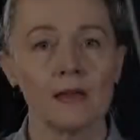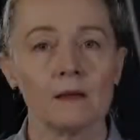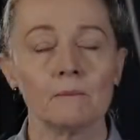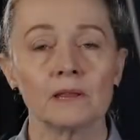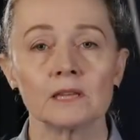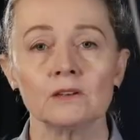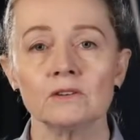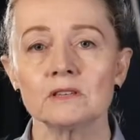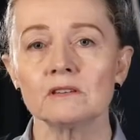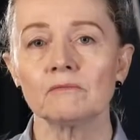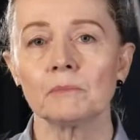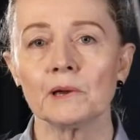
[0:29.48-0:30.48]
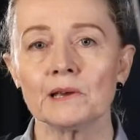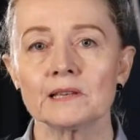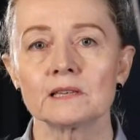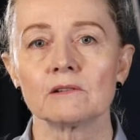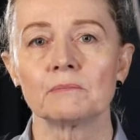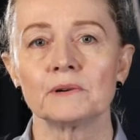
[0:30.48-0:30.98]
But the use of
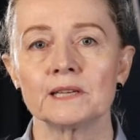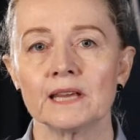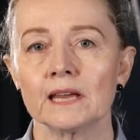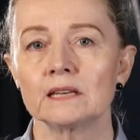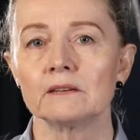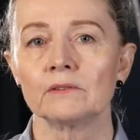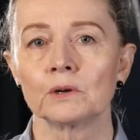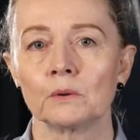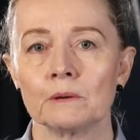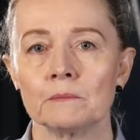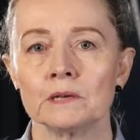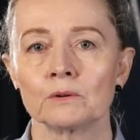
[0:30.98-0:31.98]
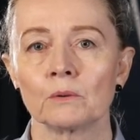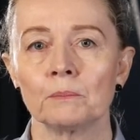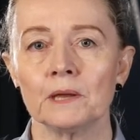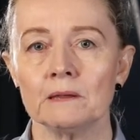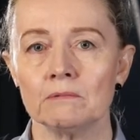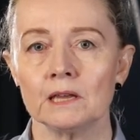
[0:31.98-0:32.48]
personal protective equipment, or
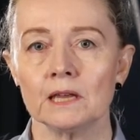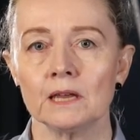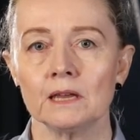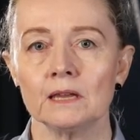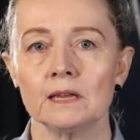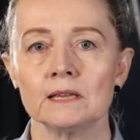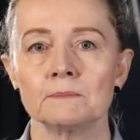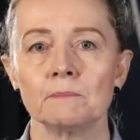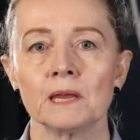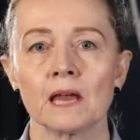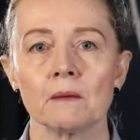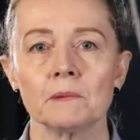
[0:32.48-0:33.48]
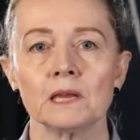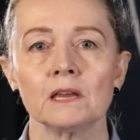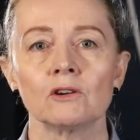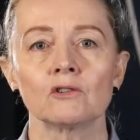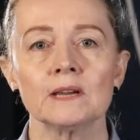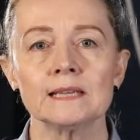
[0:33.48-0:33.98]
PPE, is becoming
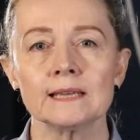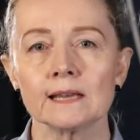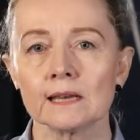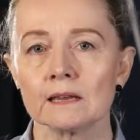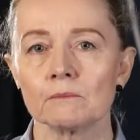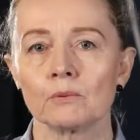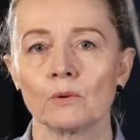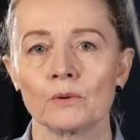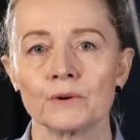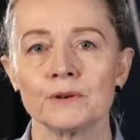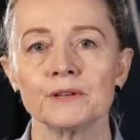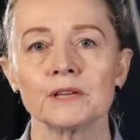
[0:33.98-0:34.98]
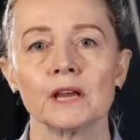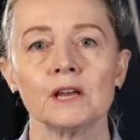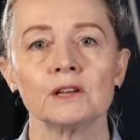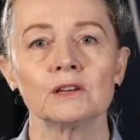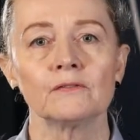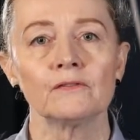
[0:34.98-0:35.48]
increasingly important
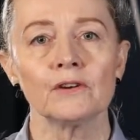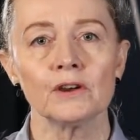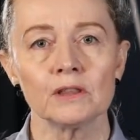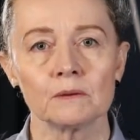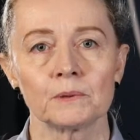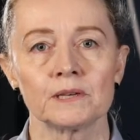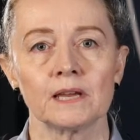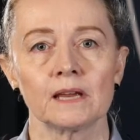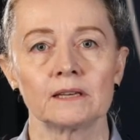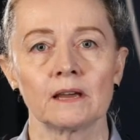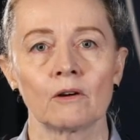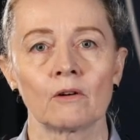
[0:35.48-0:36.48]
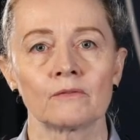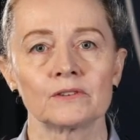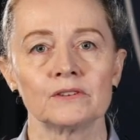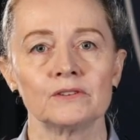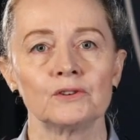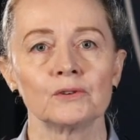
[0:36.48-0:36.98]
to further protect our
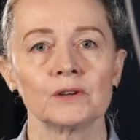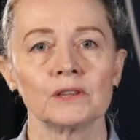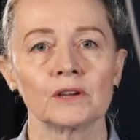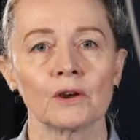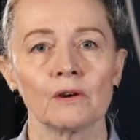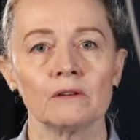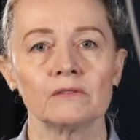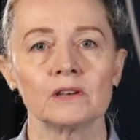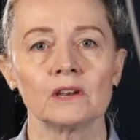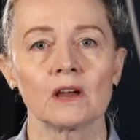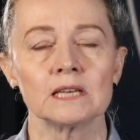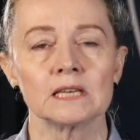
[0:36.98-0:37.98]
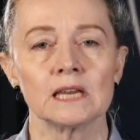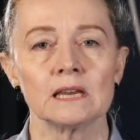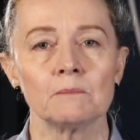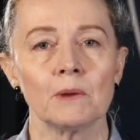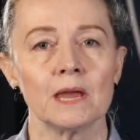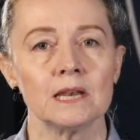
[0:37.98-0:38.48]
officers during the
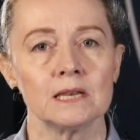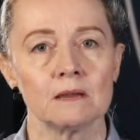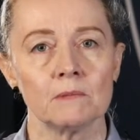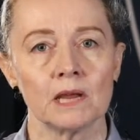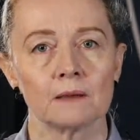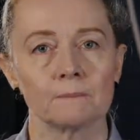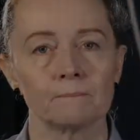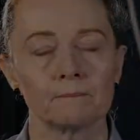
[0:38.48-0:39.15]
COVID-19 pandemic.